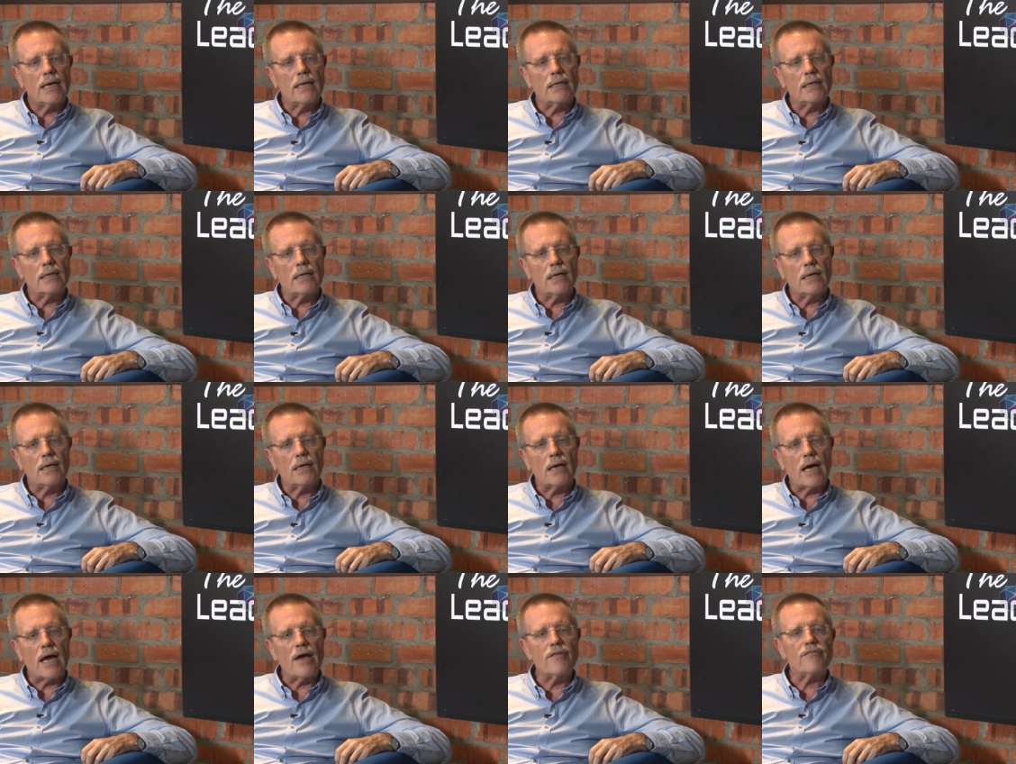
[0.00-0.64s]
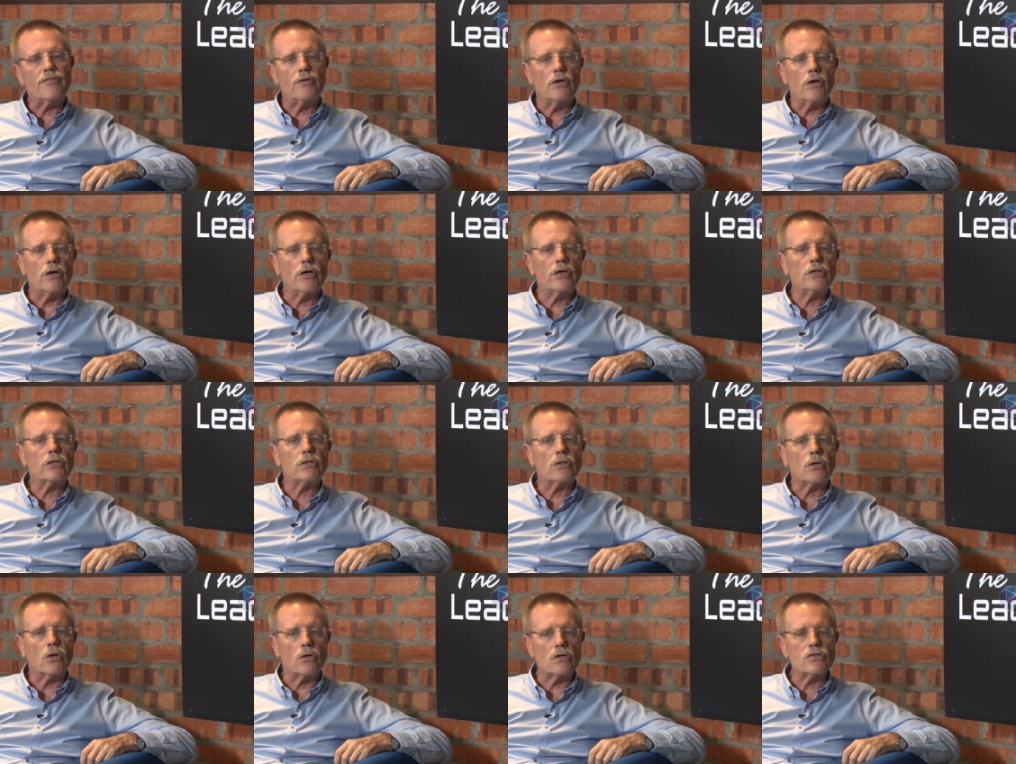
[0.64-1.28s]
And I've
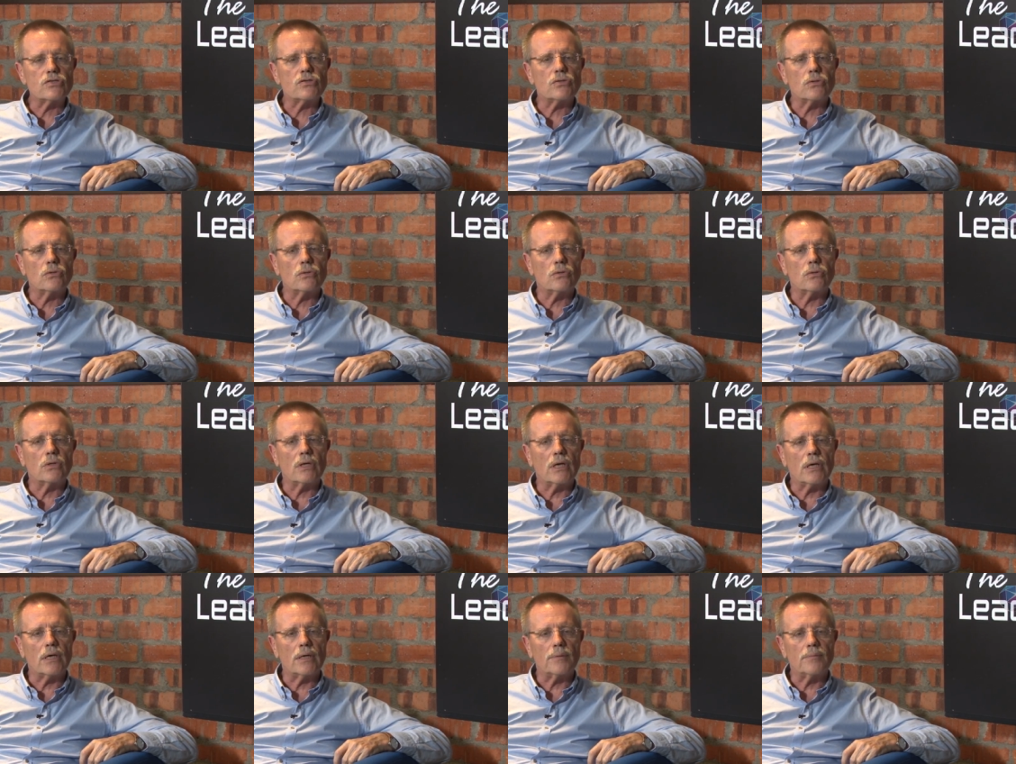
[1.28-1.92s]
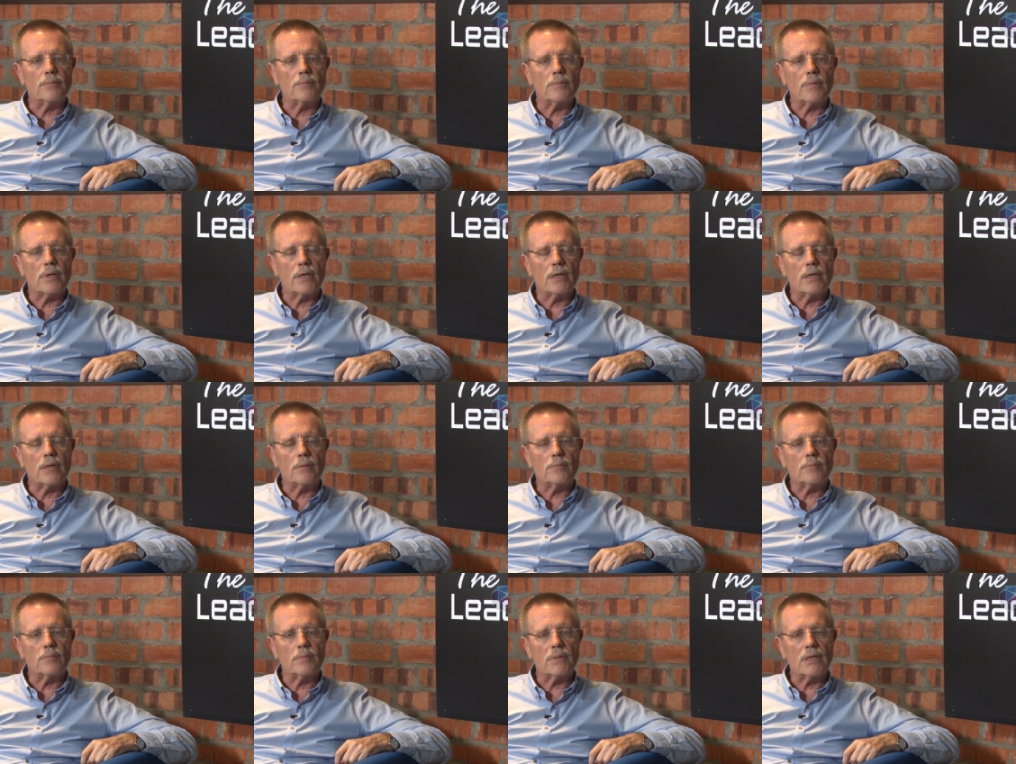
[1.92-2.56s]
learned also
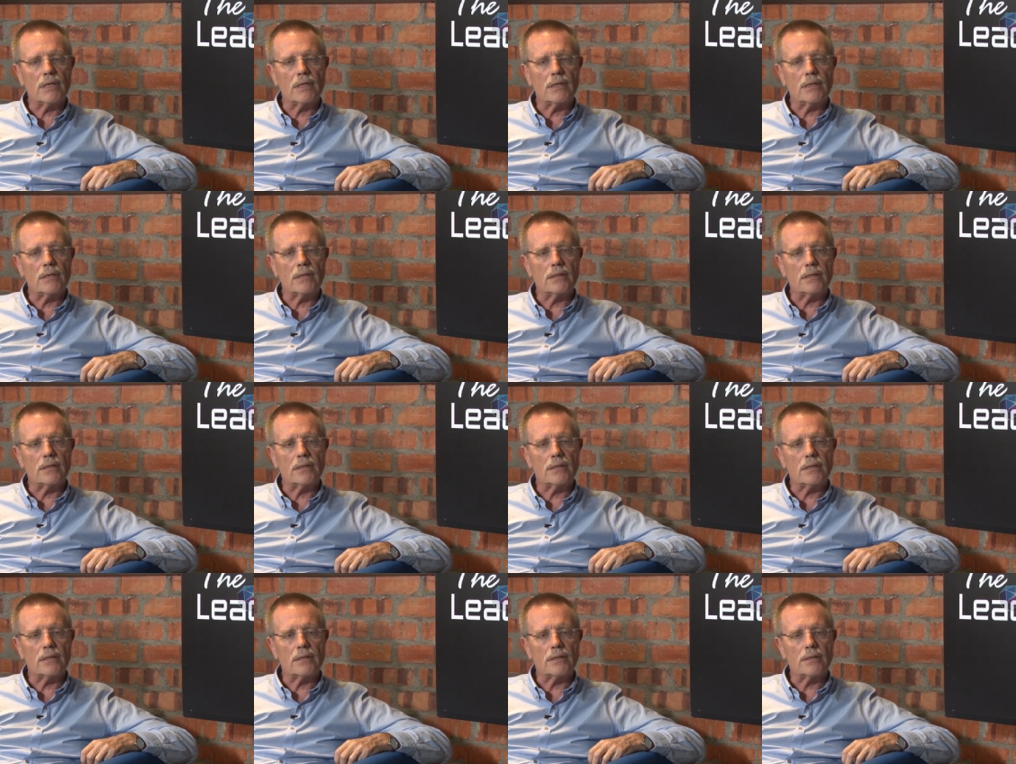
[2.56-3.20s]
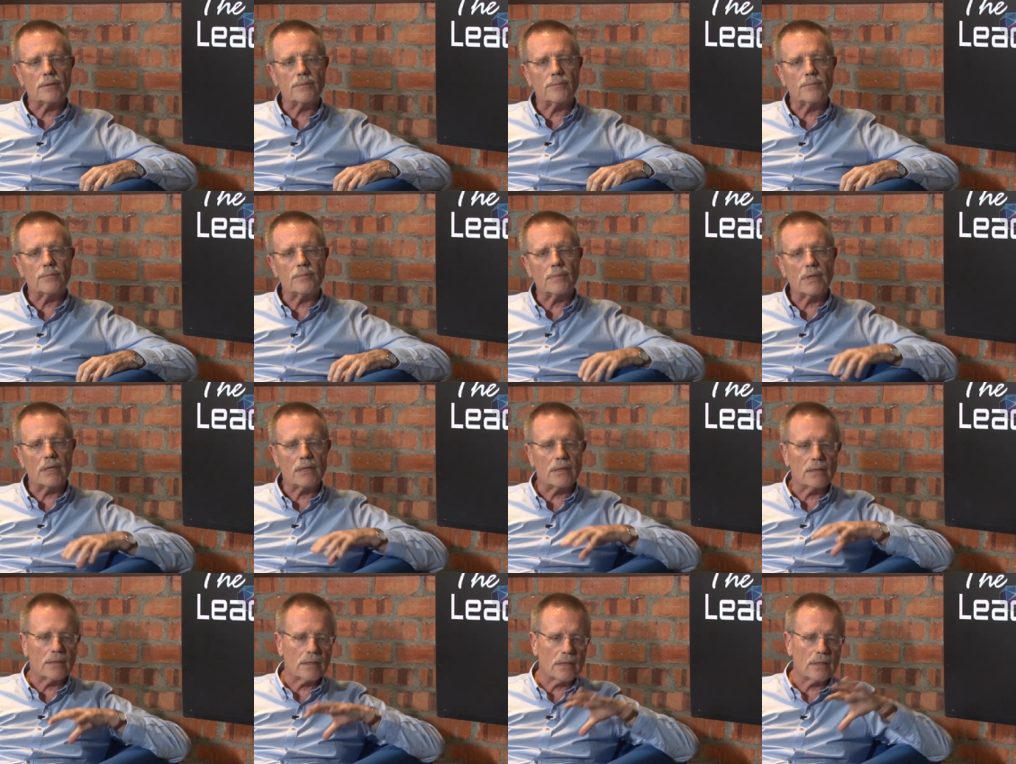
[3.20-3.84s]

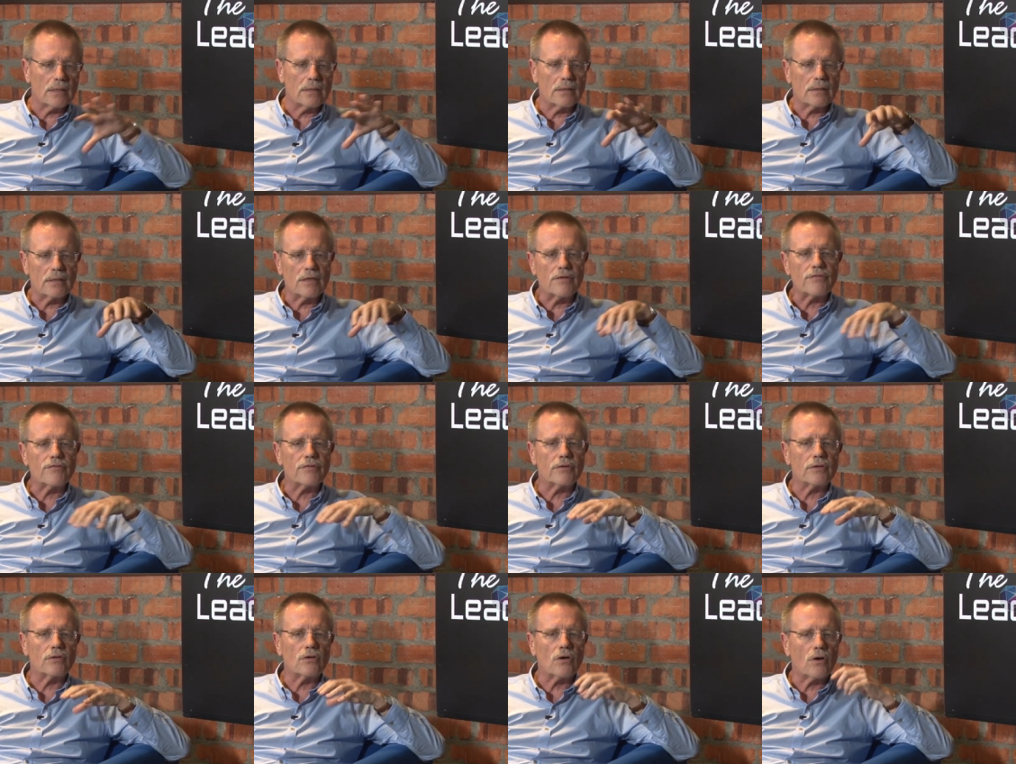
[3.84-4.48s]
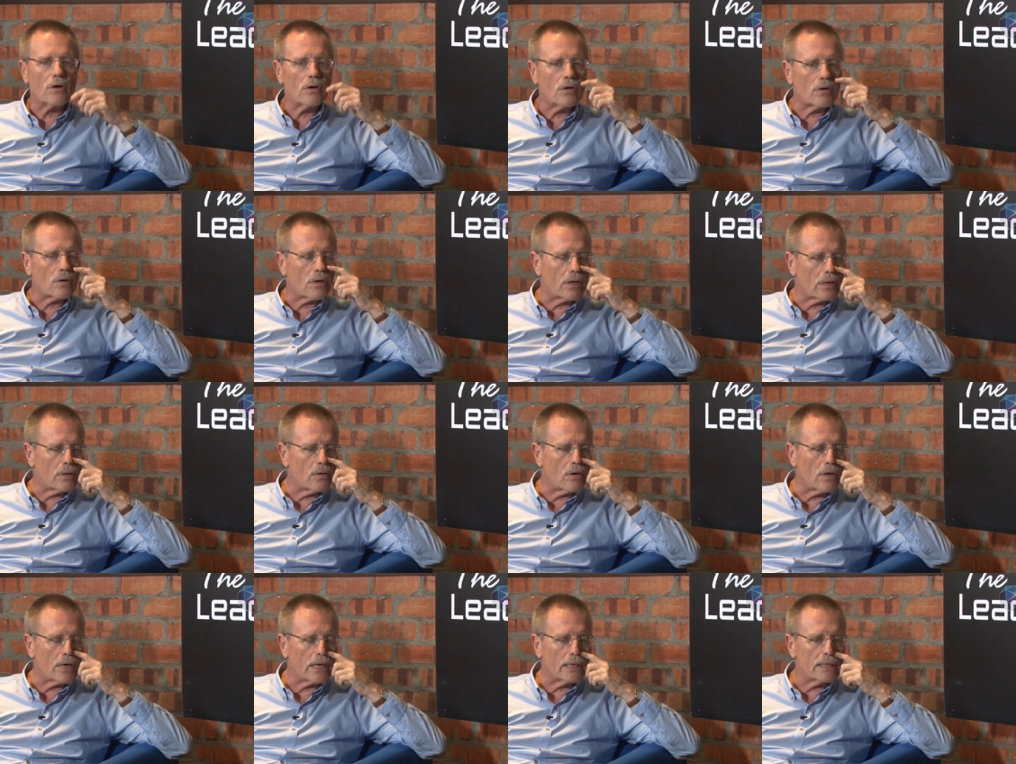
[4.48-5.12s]
in different
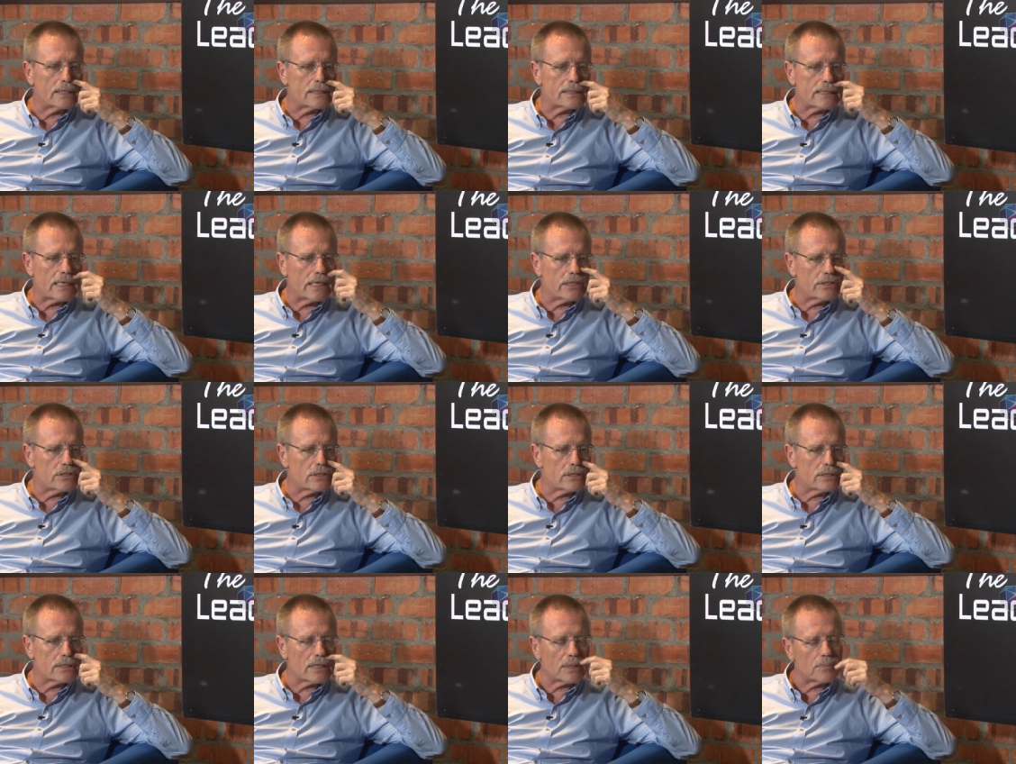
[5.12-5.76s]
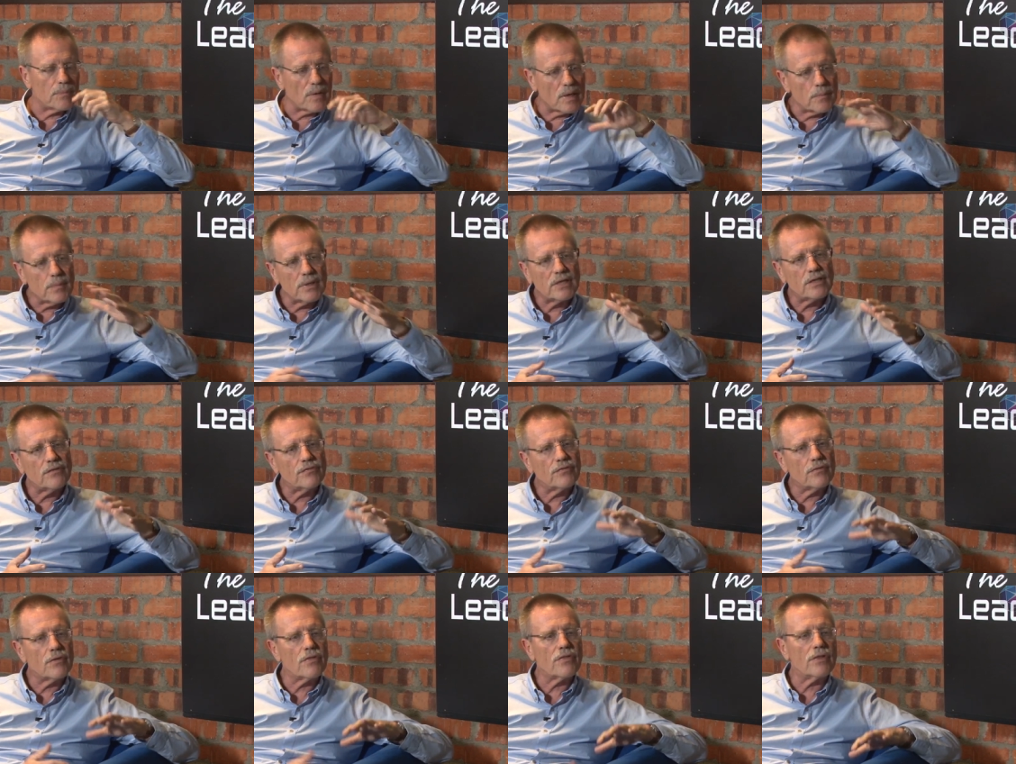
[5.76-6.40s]
organizations, it may be
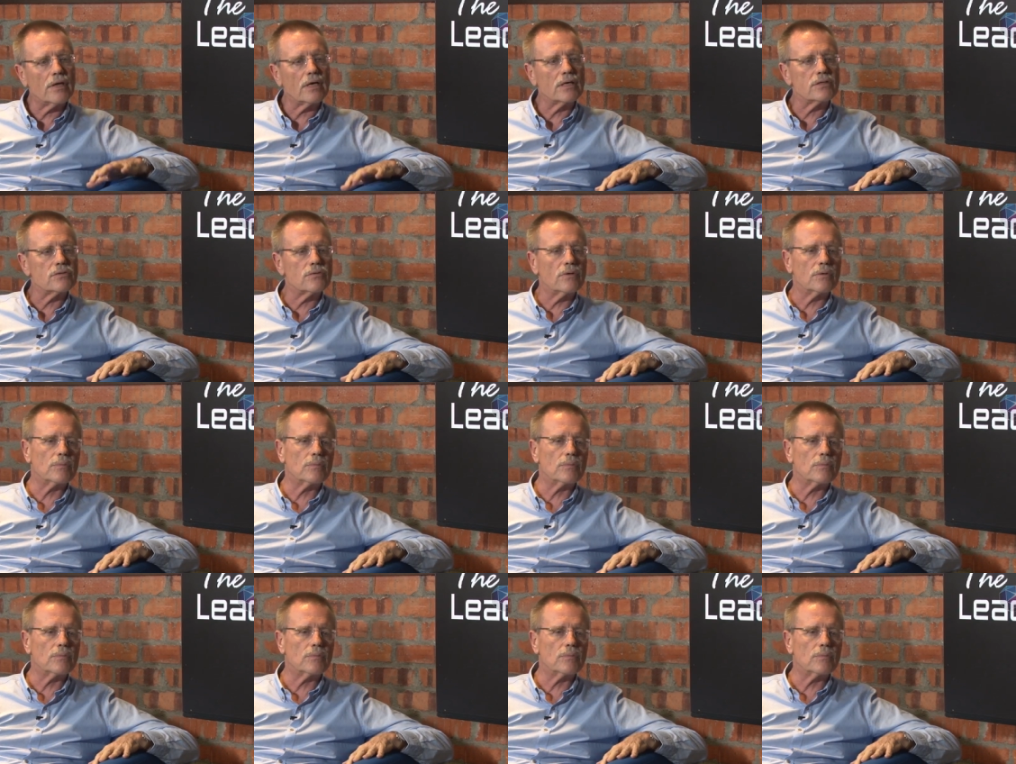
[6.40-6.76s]
different things.